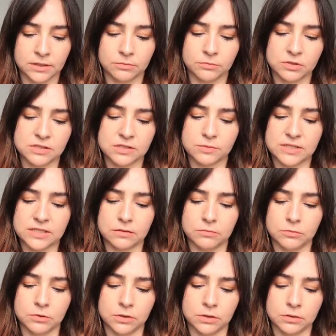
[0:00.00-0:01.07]
gonna squeeze up
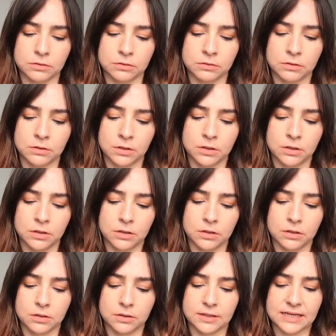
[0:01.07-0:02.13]
more.
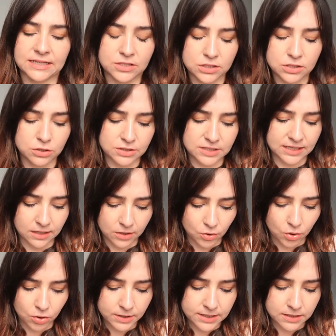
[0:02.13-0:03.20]
That just looks like an
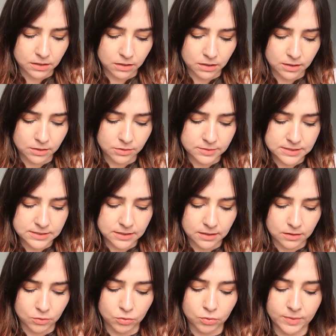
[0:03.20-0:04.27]
oil. How is
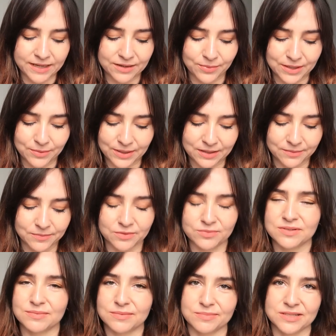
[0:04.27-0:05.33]
that? Oh, wait. It
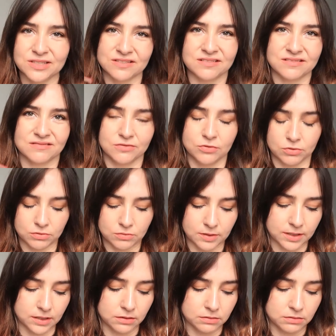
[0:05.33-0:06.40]
was maybe just not
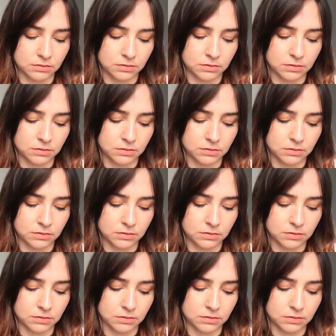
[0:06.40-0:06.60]
quite.